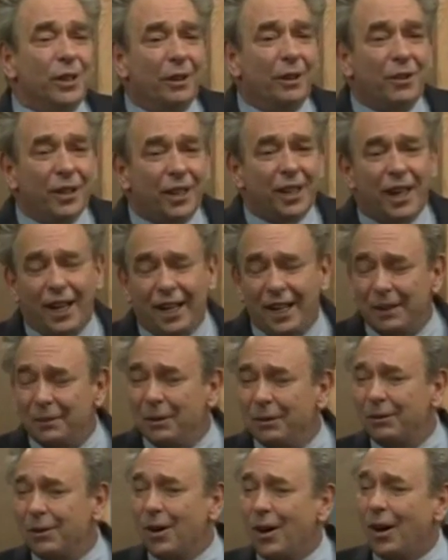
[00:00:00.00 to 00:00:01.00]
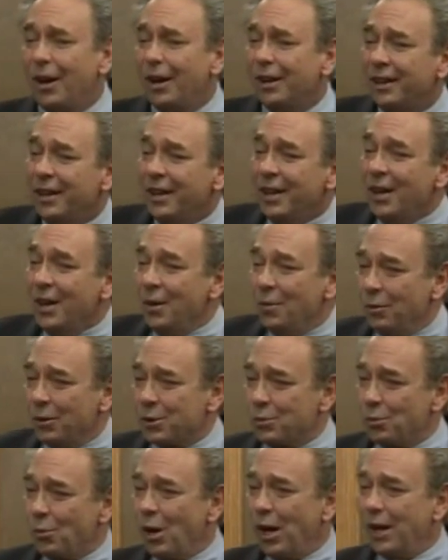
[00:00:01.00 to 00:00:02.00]
of the kingdom of God
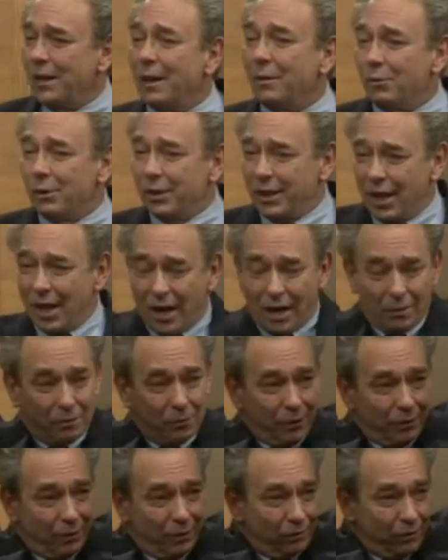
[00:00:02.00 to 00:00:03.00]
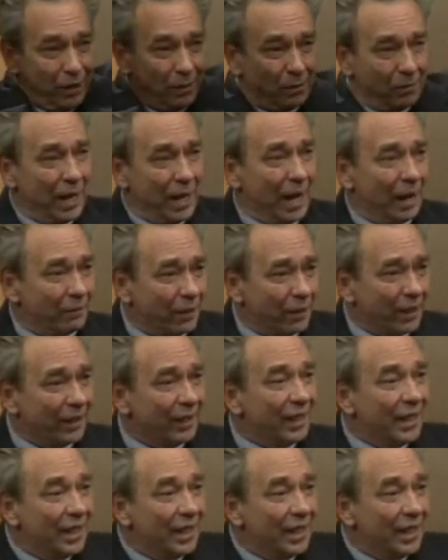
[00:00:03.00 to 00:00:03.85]
was one that would come from heaven